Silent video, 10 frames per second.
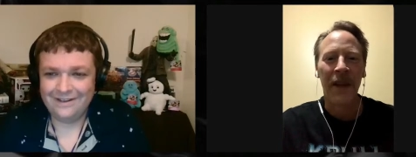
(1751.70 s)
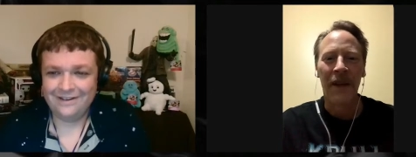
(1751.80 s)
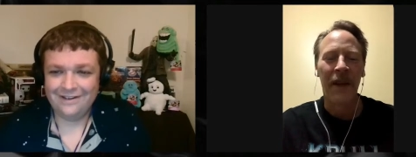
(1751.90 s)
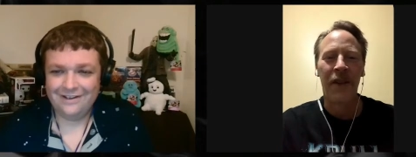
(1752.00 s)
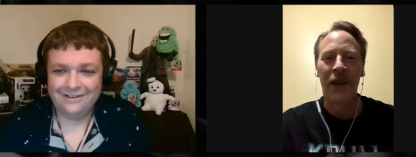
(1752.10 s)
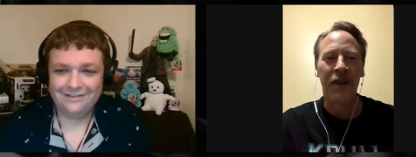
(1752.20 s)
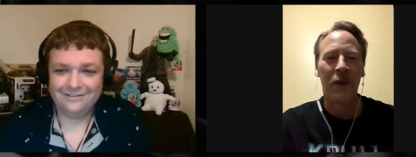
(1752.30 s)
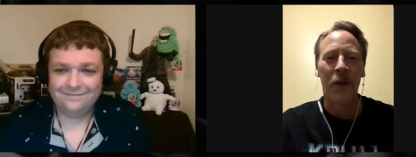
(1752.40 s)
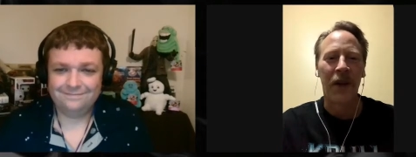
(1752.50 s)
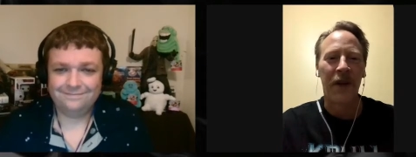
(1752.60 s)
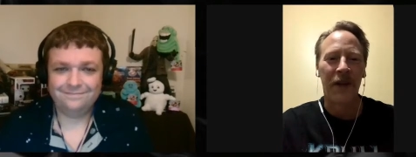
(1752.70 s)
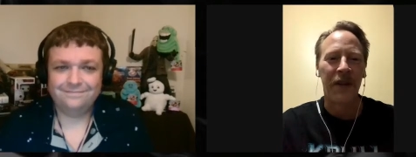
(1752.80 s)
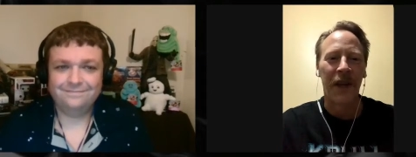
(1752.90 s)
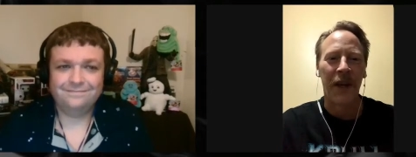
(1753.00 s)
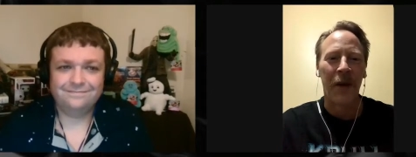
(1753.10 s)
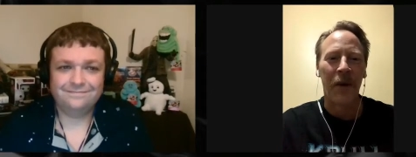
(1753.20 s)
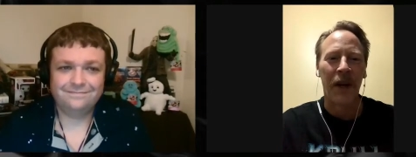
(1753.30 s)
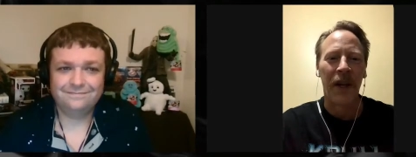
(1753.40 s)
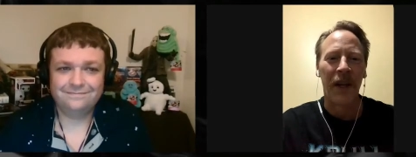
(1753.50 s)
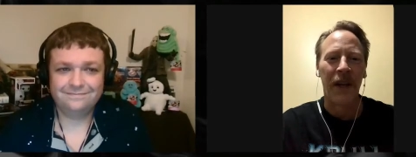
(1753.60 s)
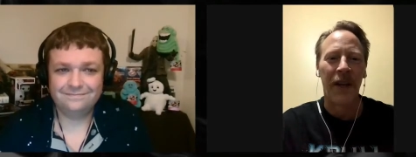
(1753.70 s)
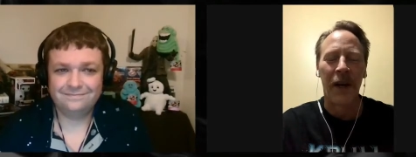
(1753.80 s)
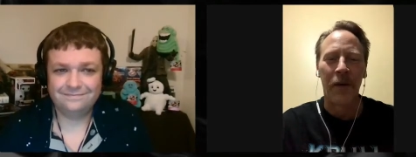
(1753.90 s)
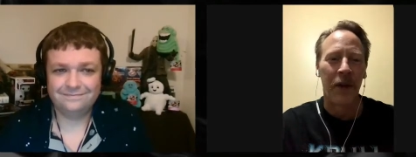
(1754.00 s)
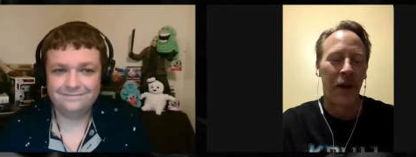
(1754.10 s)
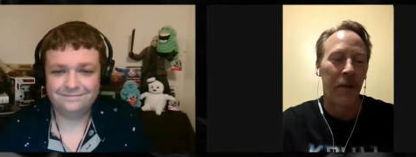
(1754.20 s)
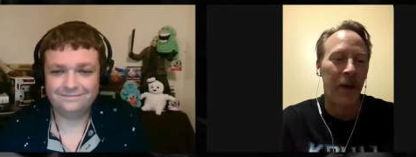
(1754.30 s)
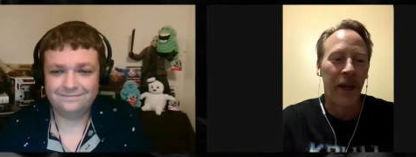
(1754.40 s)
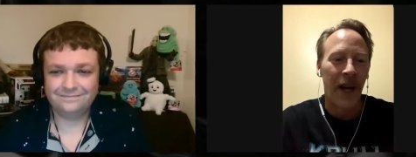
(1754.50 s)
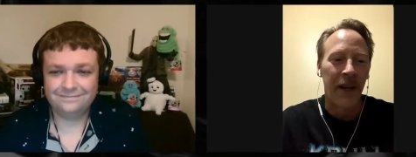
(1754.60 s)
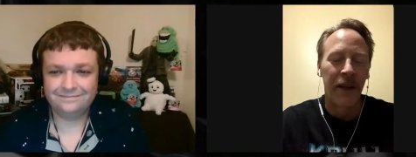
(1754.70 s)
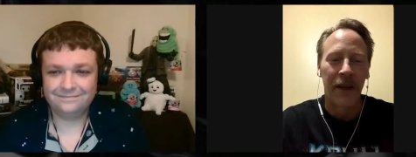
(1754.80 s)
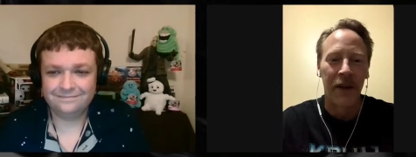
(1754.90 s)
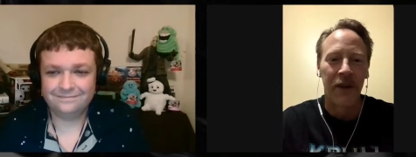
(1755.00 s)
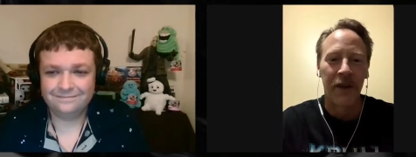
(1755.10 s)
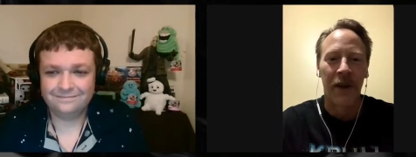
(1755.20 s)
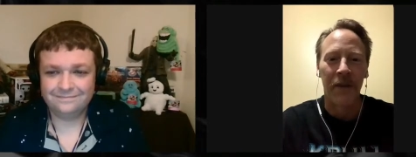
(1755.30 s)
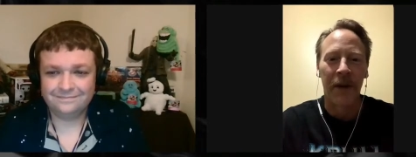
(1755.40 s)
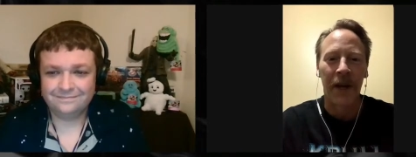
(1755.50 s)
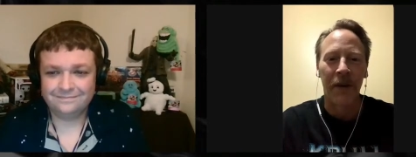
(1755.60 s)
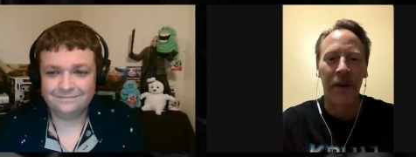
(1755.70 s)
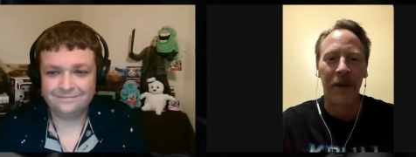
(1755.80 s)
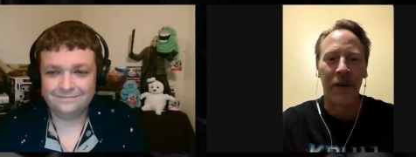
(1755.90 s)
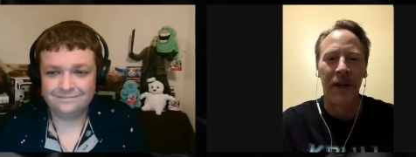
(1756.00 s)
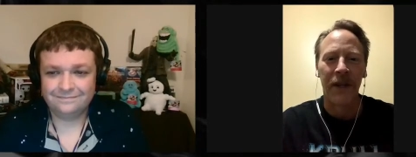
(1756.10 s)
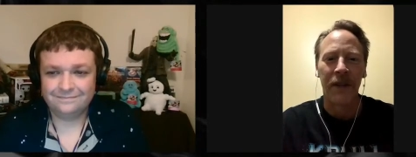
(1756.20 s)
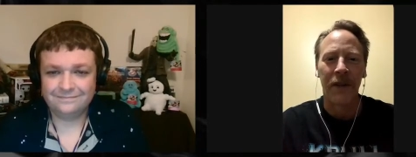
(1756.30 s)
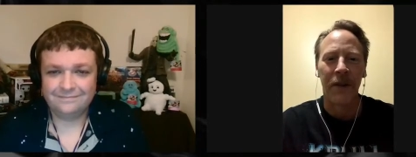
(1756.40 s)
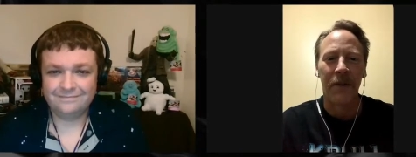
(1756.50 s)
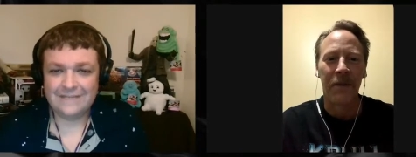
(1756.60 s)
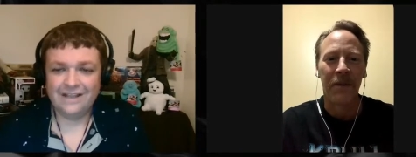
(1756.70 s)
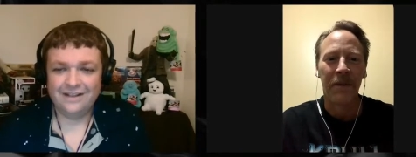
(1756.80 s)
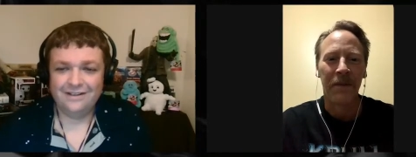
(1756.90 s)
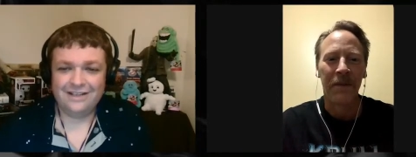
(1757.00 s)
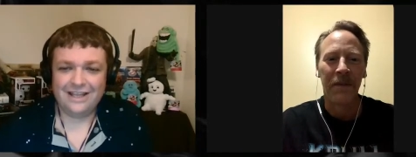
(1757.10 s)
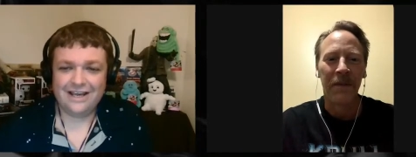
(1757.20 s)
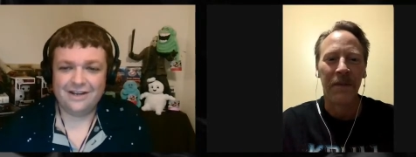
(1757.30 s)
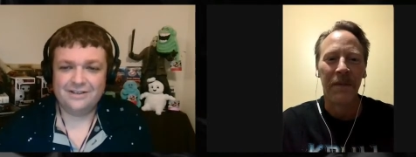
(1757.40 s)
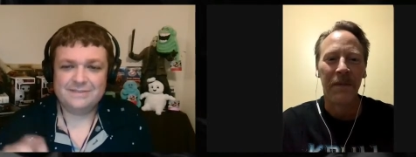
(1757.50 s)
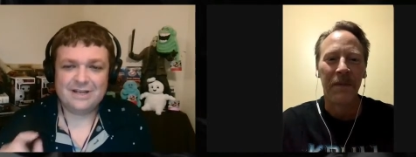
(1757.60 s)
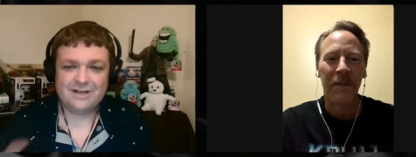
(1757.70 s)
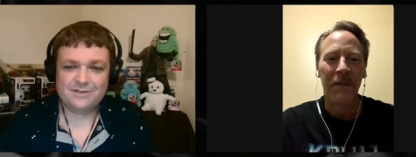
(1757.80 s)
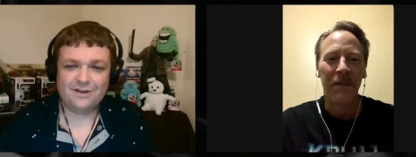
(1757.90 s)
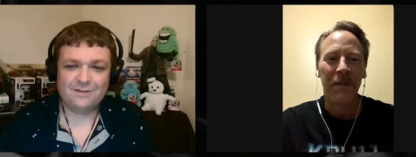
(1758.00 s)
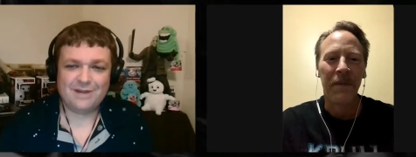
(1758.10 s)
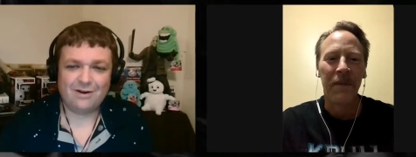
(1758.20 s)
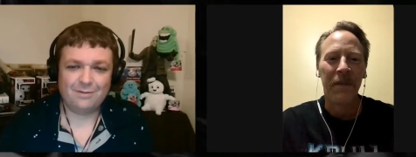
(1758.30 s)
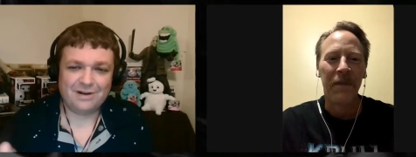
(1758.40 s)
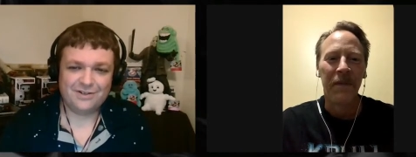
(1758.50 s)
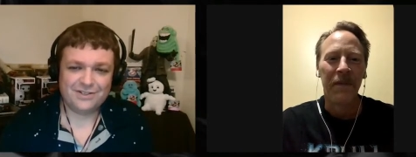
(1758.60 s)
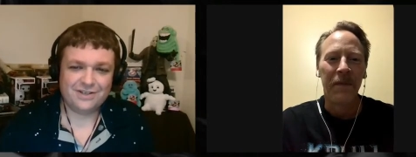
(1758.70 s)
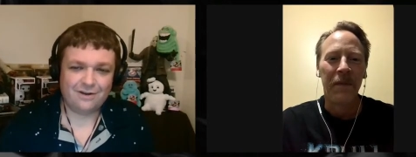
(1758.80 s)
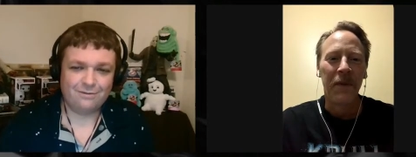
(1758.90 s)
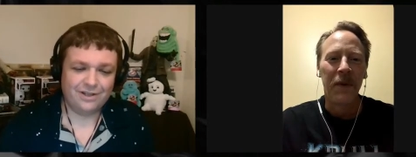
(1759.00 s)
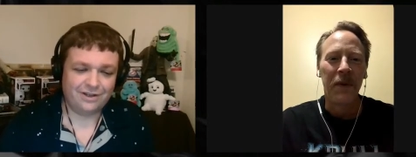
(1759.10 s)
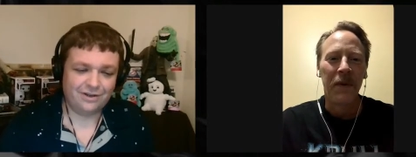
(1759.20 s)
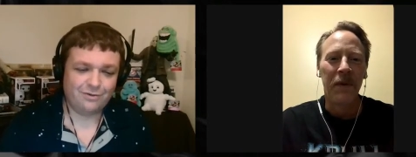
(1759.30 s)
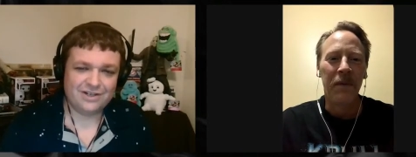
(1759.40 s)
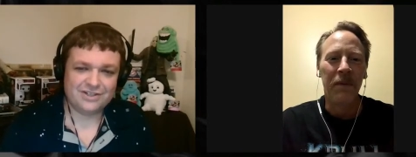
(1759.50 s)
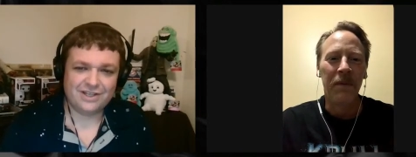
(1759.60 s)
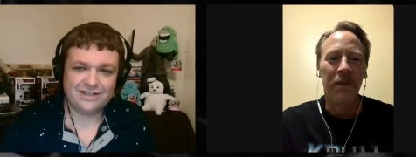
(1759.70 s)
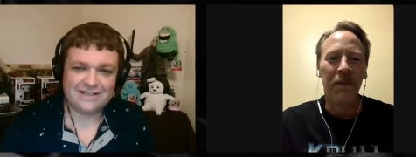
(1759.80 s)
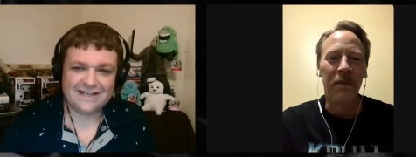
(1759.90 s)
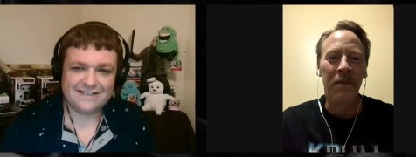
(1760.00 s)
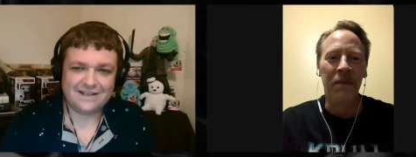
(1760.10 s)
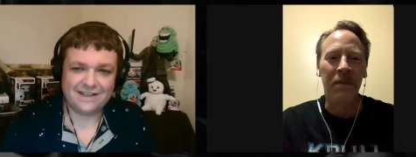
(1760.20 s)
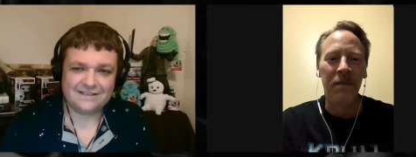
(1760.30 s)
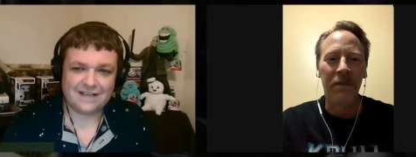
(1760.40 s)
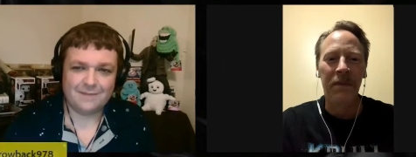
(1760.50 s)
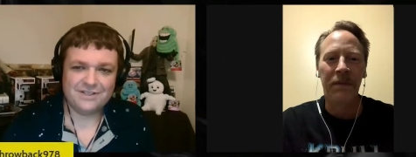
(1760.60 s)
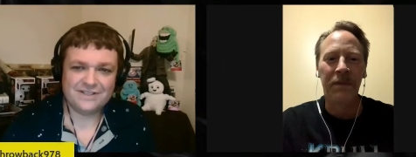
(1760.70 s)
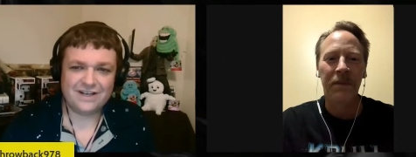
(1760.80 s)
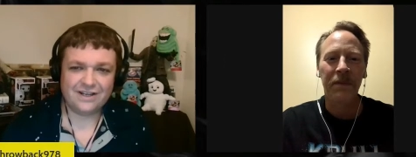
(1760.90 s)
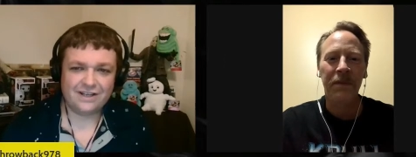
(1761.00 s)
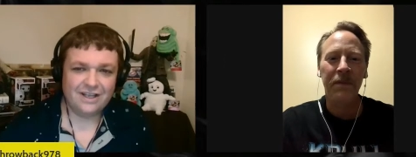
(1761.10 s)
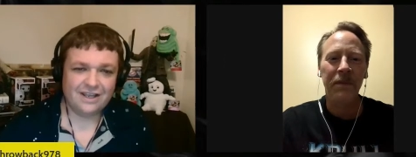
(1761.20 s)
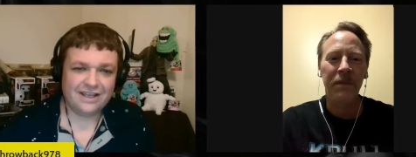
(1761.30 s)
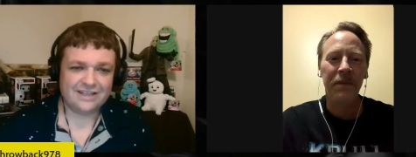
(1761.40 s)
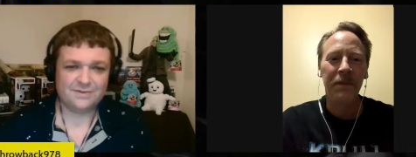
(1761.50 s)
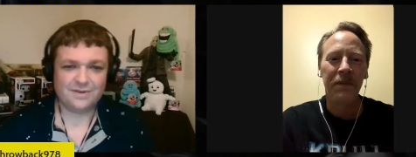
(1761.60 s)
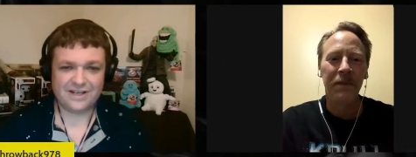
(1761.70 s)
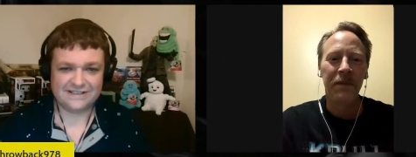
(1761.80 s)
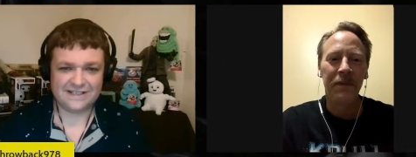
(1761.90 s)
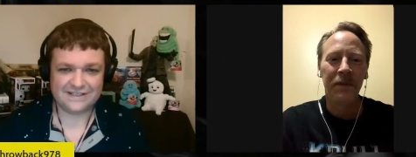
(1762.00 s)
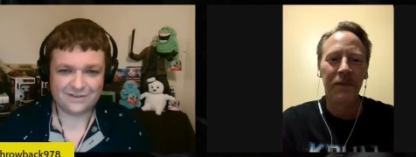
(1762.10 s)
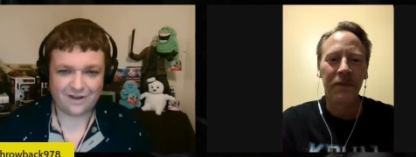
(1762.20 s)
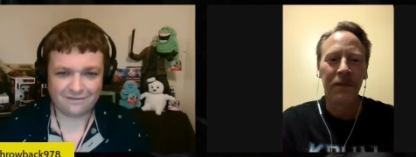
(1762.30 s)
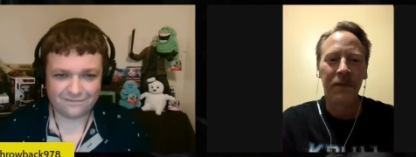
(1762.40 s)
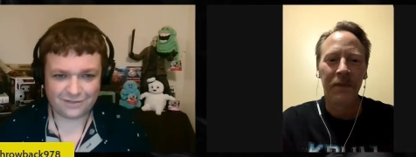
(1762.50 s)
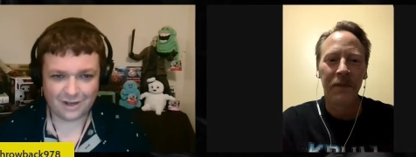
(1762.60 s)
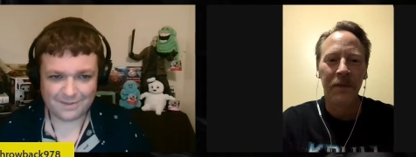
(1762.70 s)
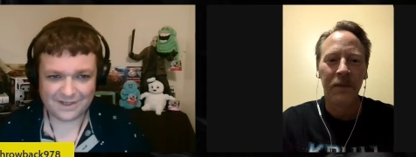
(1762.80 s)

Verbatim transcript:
Speaker 1: That, that's quite an exciting one. I like that one a lot, but it had a lot of star power in the ring too.
Speaker 2: Yeah, and speaking of star power, Parrish has got a really good question that ties into this. I'm just gonna get this one because this is off topic.